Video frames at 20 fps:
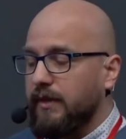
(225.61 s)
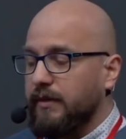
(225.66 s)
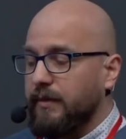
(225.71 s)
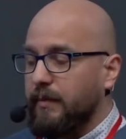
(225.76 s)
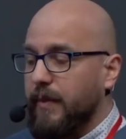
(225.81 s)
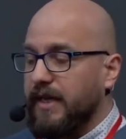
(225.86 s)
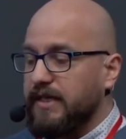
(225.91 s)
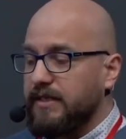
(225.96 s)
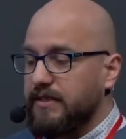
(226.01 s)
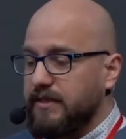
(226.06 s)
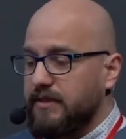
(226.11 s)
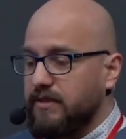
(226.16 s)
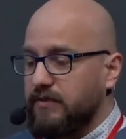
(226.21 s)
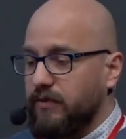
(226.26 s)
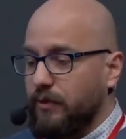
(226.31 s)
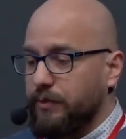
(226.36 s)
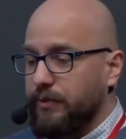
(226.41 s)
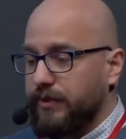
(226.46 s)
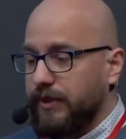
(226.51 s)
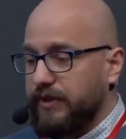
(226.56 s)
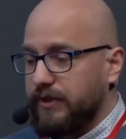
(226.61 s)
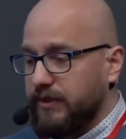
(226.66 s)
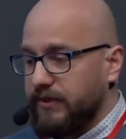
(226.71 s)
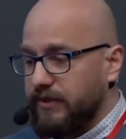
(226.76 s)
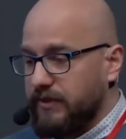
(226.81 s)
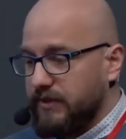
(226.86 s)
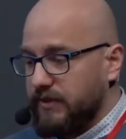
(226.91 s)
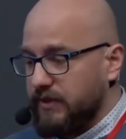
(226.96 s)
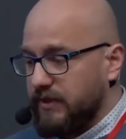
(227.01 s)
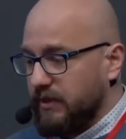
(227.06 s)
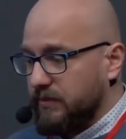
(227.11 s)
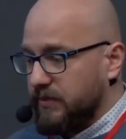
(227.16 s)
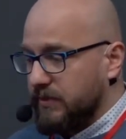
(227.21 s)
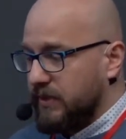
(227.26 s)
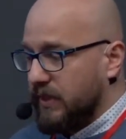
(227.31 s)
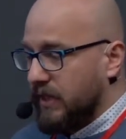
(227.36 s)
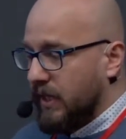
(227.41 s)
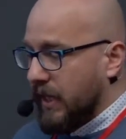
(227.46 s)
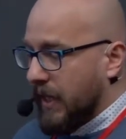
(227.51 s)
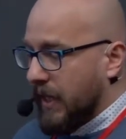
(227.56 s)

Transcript: the basics of operating systems.